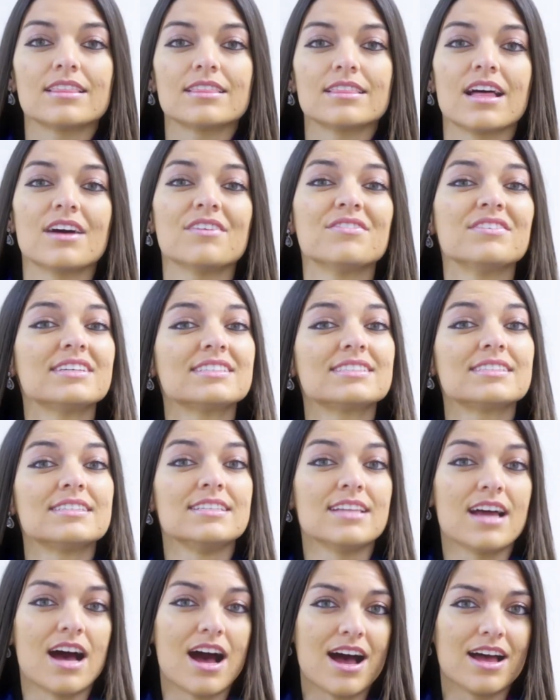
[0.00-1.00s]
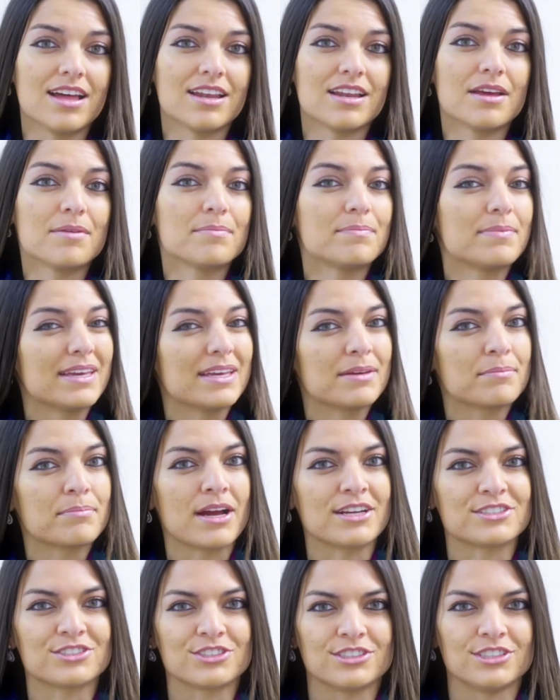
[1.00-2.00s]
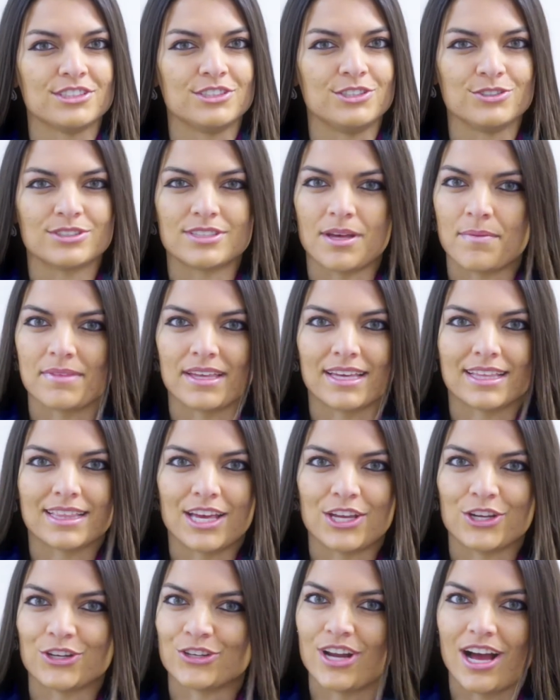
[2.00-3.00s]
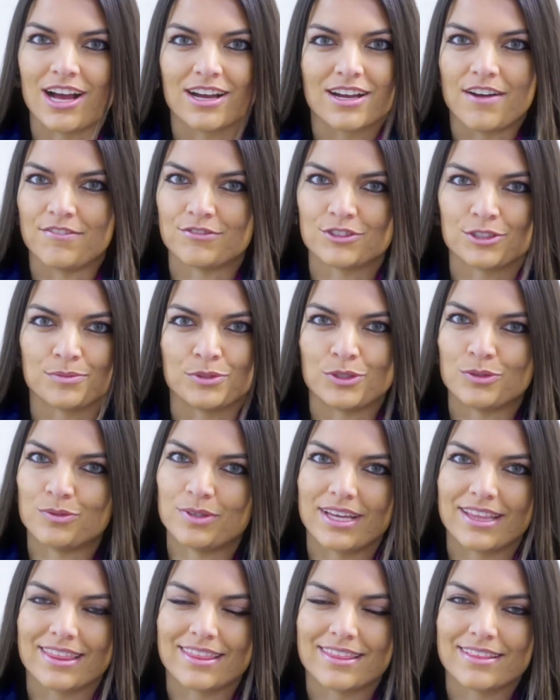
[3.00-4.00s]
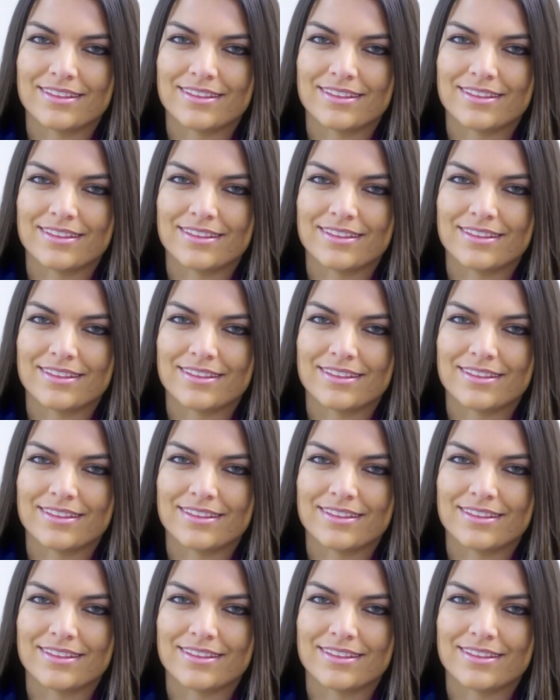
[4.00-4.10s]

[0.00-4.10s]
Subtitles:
Love is not being pressured to do something that you're not comfortable with.